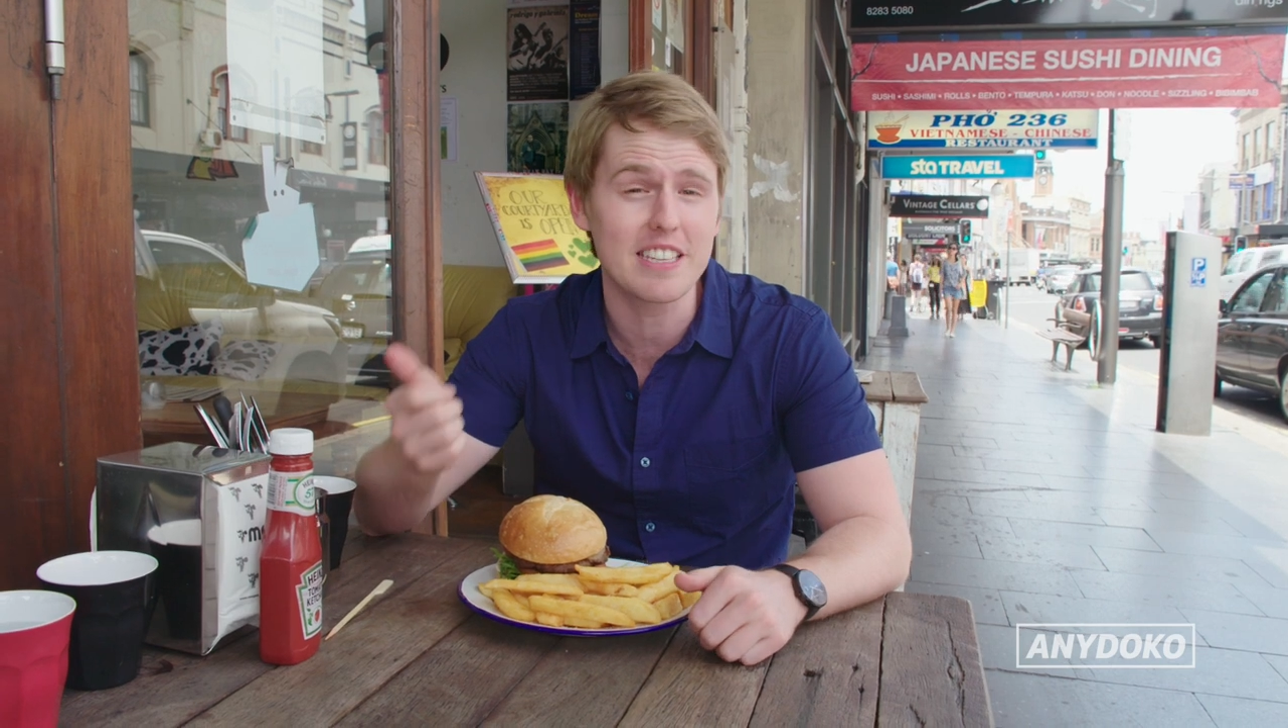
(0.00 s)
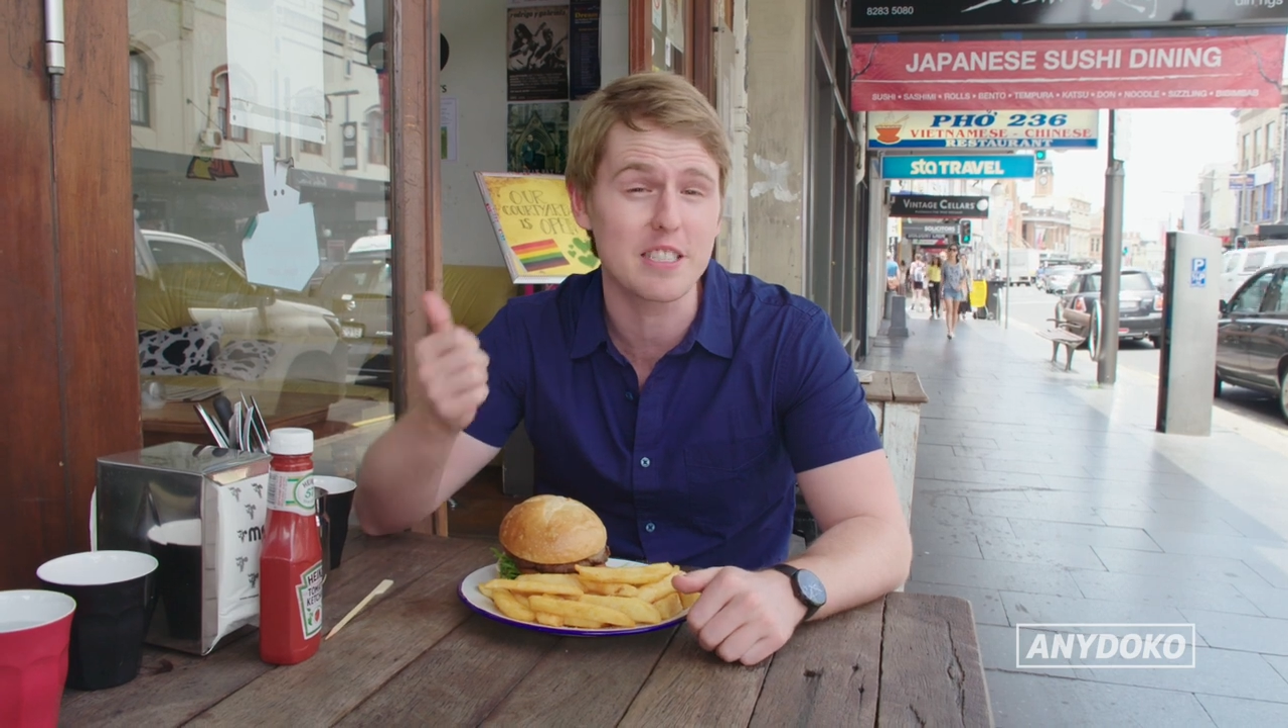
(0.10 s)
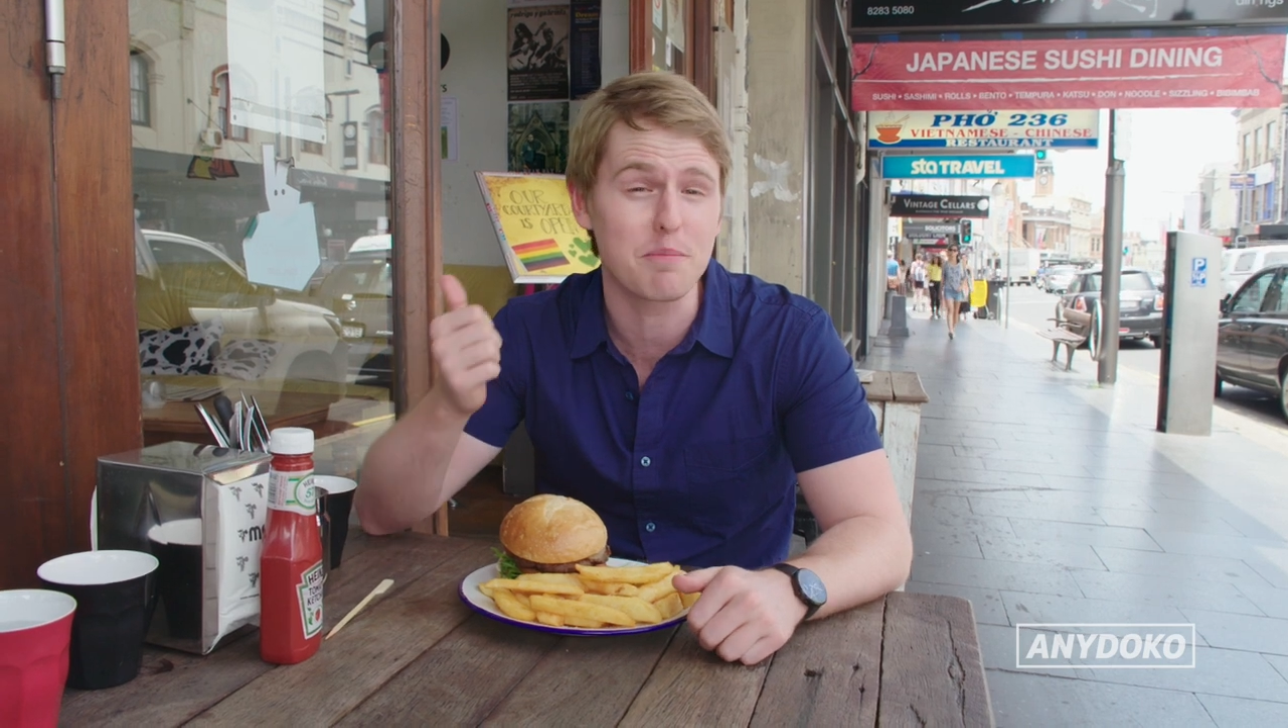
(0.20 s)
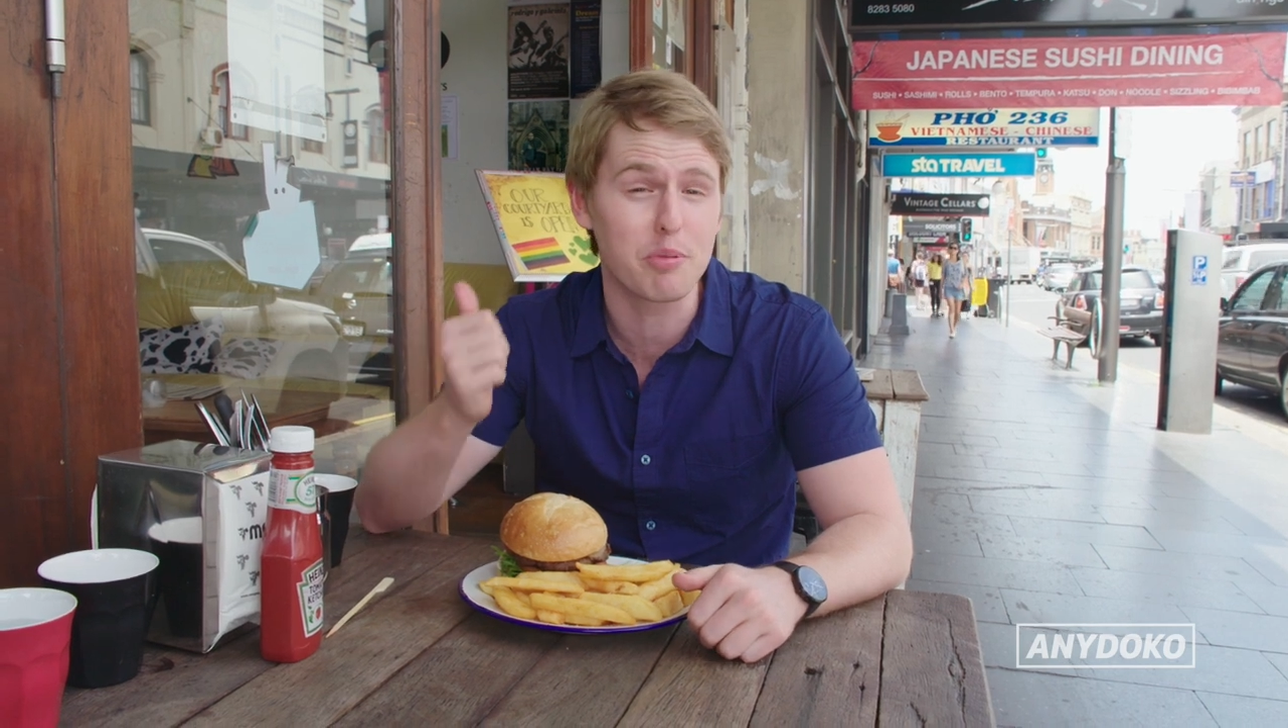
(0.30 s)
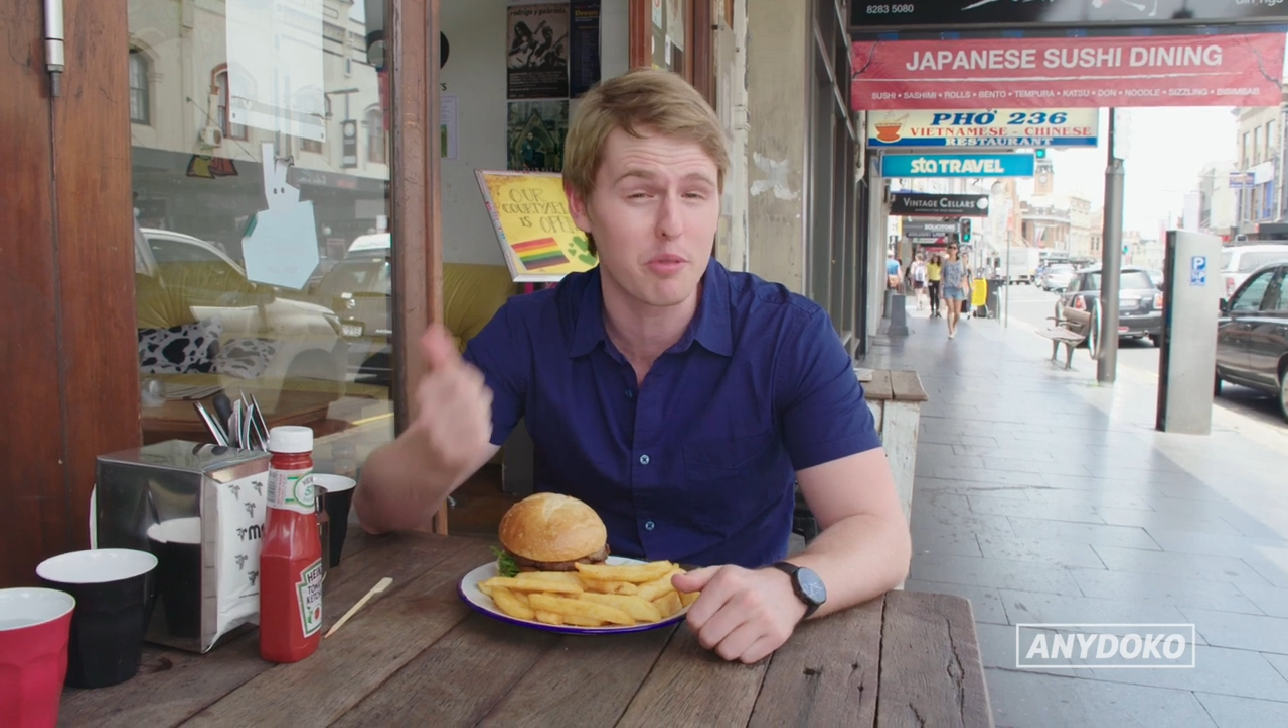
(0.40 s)

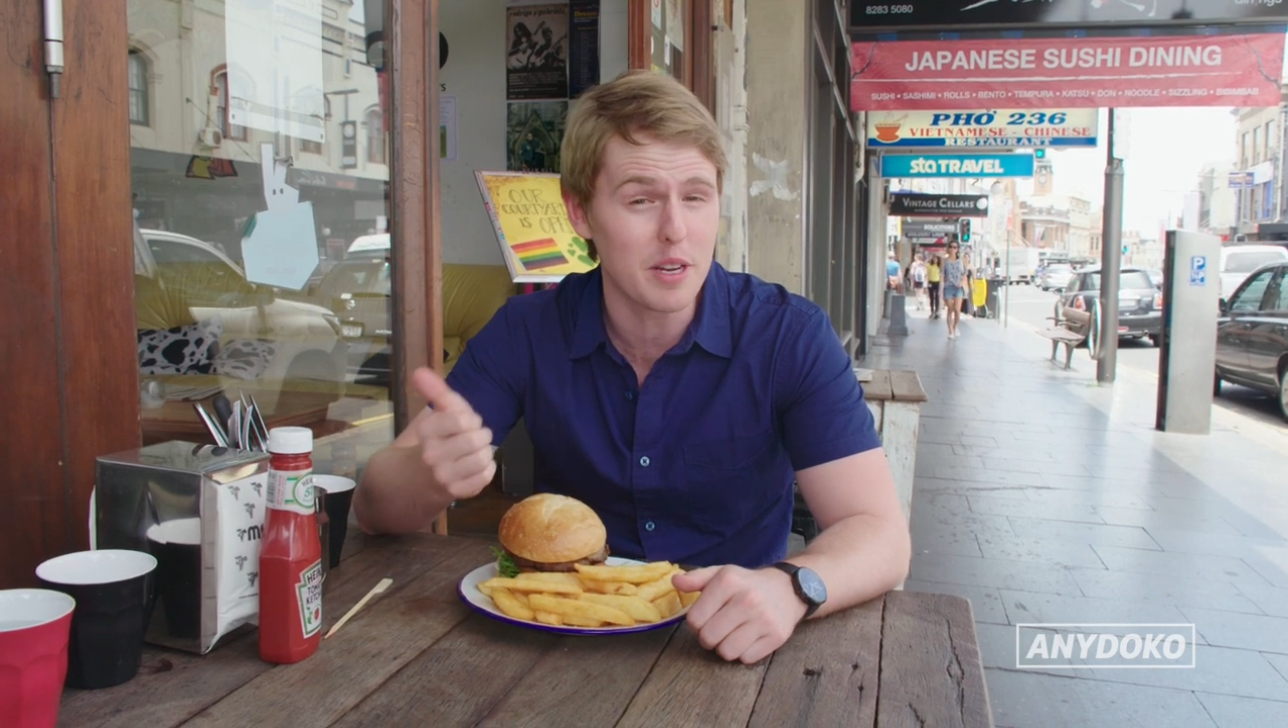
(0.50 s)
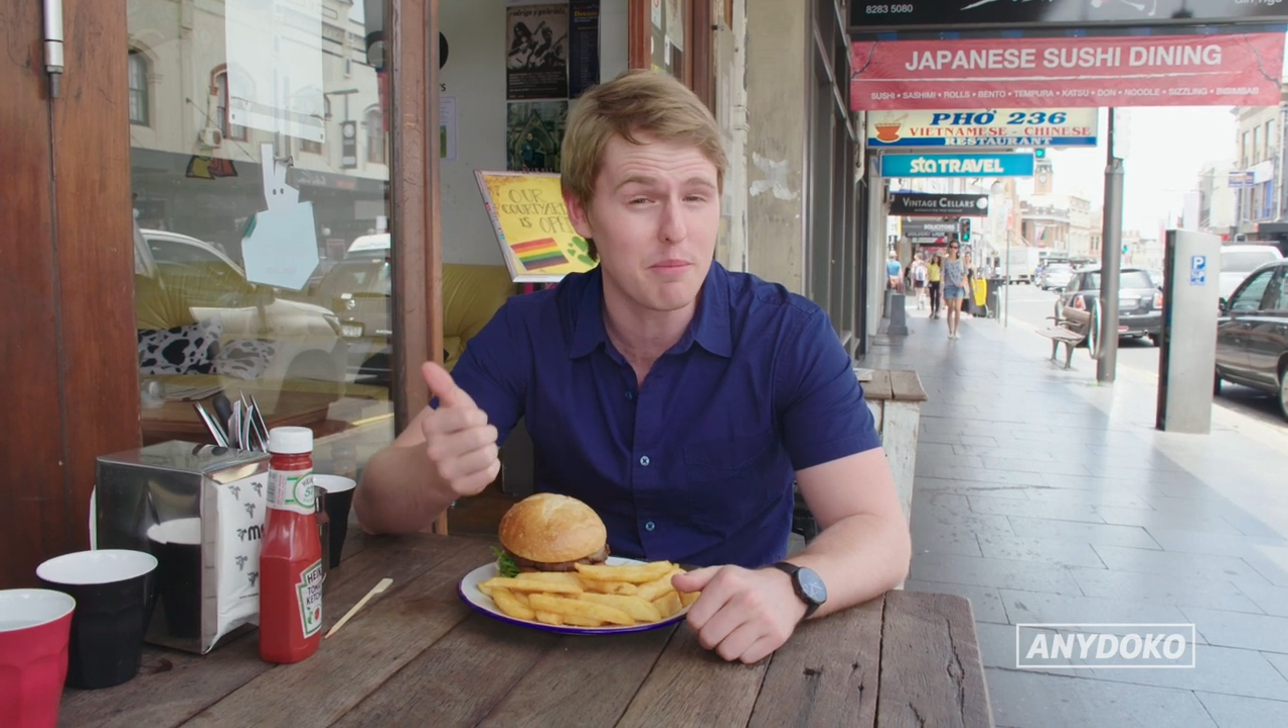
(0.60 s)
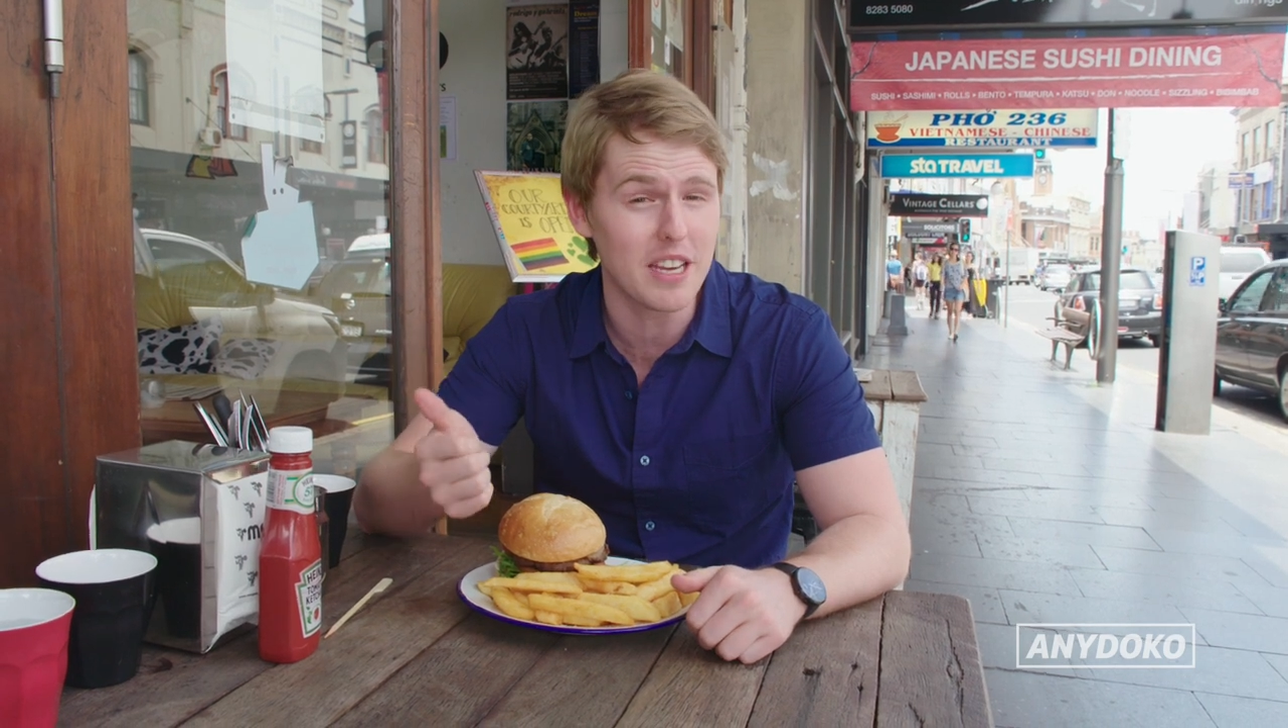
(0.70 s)
does a pretty